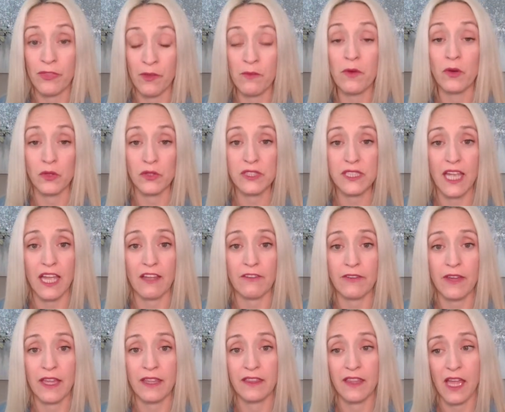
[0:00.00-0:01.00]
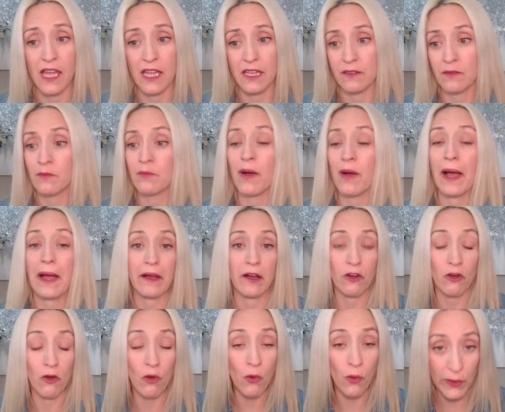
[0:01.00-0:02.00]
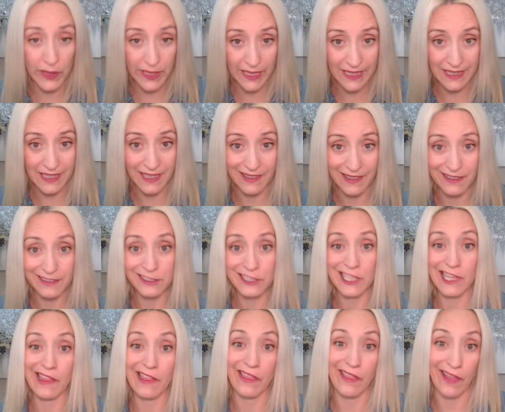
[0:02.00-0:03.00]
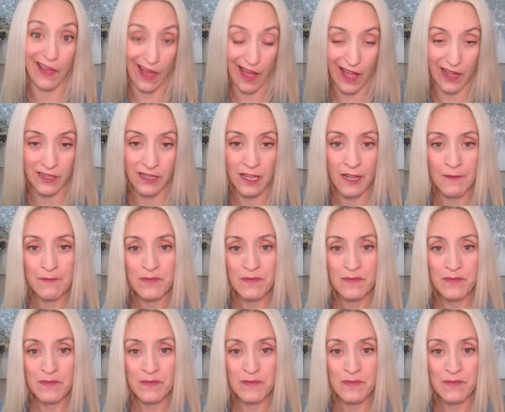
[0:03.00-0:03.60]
the most safe and then buy accordingly to that.